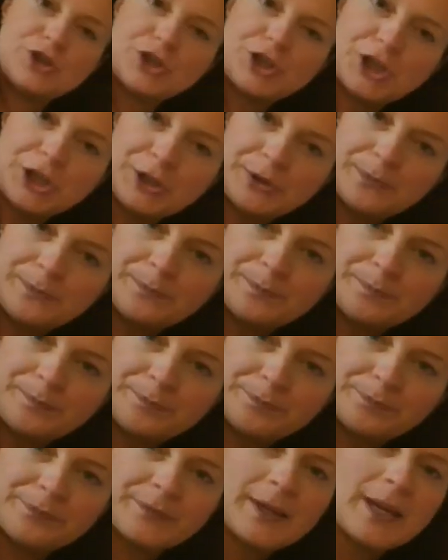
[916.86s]
T.
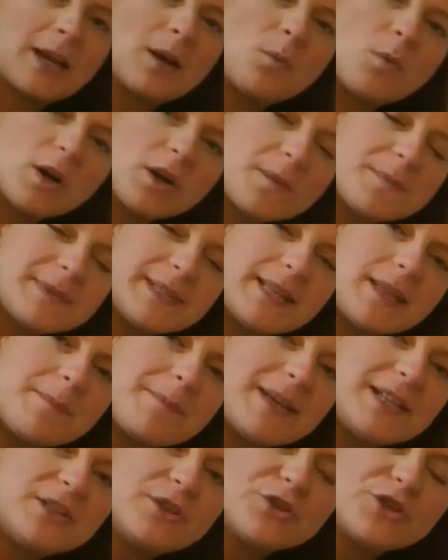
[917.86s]
What comes in the
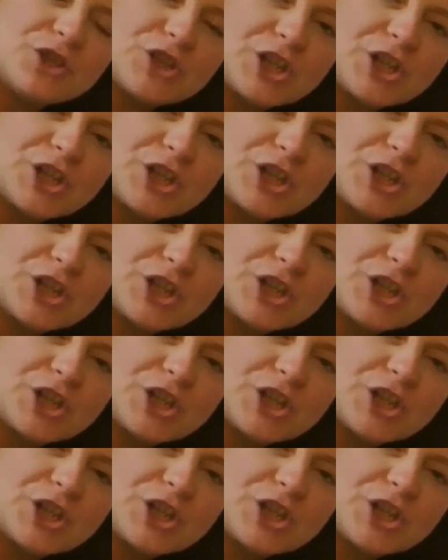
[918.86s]
middle?